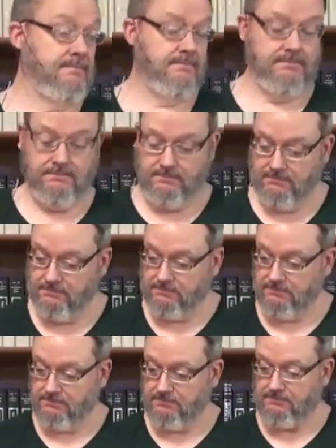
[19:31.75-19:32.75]

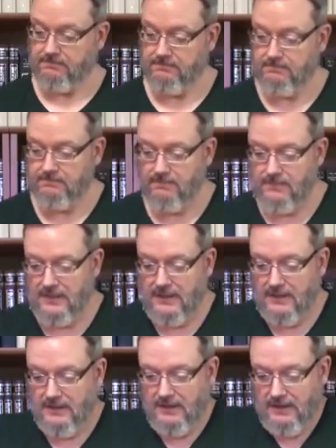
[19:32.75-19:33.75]

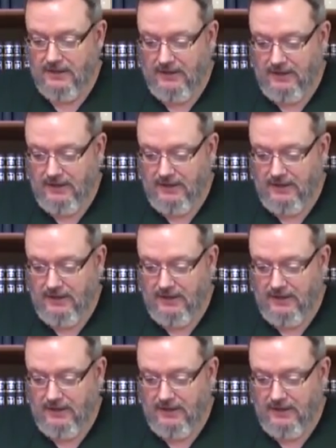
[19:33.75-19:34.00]
Nothing is said.